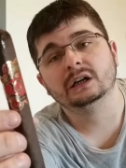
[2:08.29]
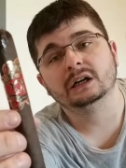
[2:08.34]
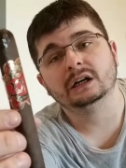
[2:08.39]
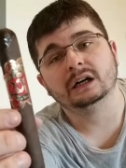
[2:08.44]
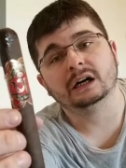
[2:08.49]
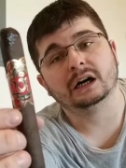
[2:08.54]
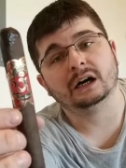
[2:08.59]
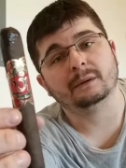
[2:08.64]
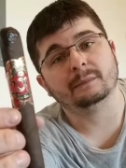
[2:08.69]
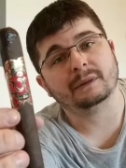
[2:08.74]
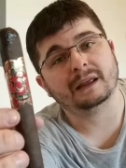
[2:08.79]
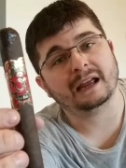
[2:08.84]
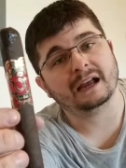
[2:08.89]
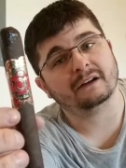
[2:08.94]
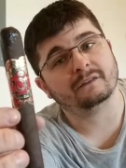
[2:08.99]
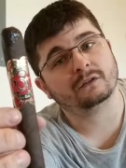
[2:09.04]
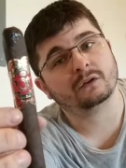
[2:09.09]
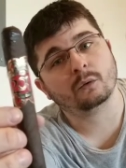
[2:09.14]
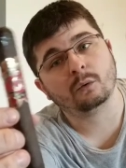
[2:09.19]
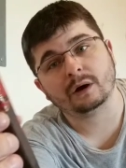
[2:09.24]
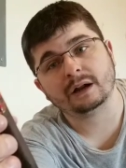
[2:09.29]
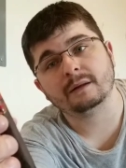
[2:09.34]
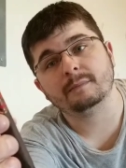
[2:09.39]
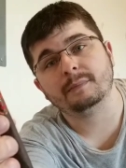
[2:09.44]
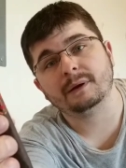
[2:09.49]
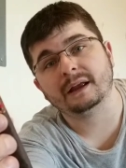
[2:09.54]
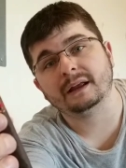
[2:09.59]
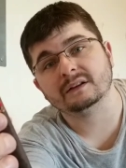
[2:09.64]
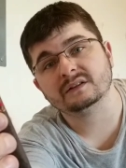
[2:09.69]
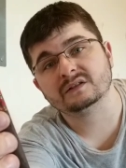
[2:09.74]
Um, they have quite a
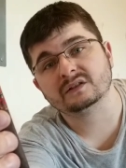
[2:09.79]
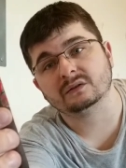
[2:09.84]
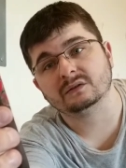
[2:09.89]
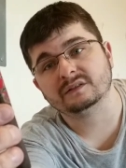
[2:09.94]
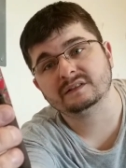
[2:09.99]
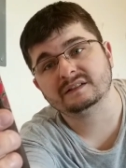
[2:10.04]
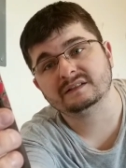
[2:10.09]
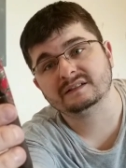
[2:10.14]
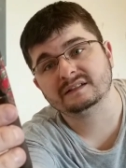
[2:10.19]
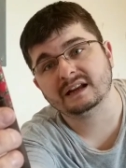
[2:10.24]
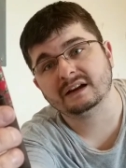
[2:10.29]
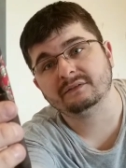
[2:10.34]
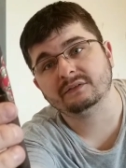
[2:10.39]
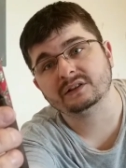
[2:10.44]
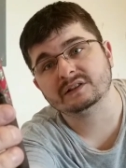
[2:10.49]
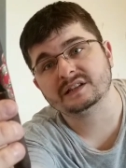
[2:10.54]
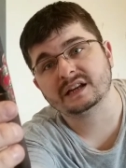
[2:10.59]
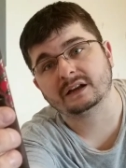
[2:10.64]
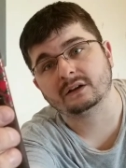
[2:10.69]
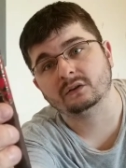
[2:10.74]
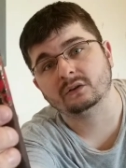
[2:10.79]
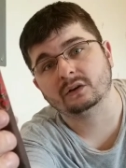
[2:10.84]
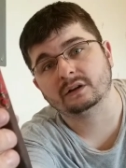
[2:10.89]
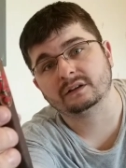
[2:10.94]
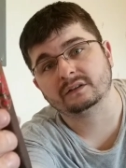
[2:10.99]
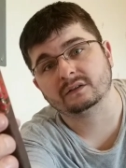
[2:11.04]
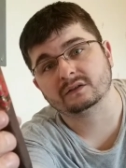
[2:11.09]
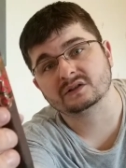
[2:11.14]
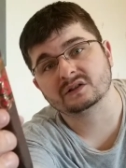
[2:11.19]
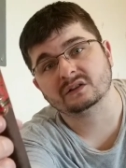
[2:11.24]
bit, so definitely take a look at
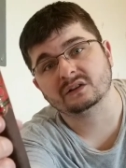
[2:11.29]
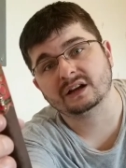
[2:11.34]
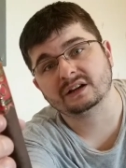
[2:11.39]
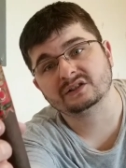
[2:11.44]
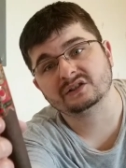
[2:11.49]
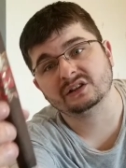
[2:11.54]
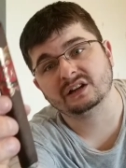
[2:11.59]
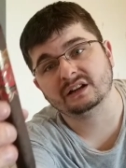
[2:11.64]
their selection,